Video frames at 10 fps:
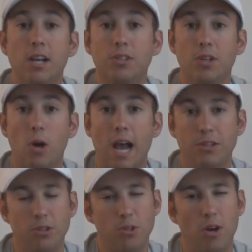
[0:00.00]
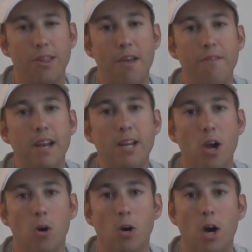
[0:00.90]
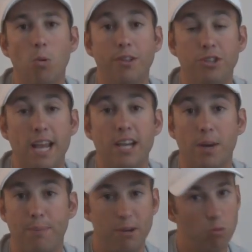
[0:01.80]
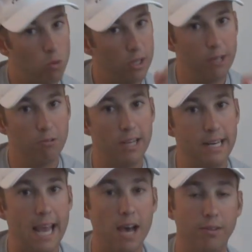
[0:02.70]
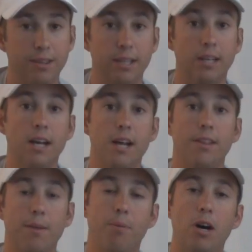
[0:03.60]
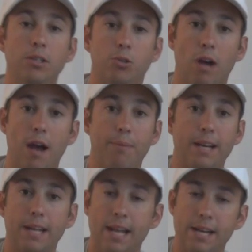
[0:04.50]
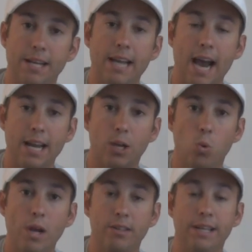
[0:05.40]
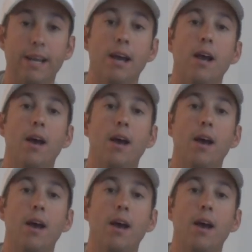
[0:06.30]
So as you saw in that video with Jacob, he really nailed the punt drop, and he got it quickly.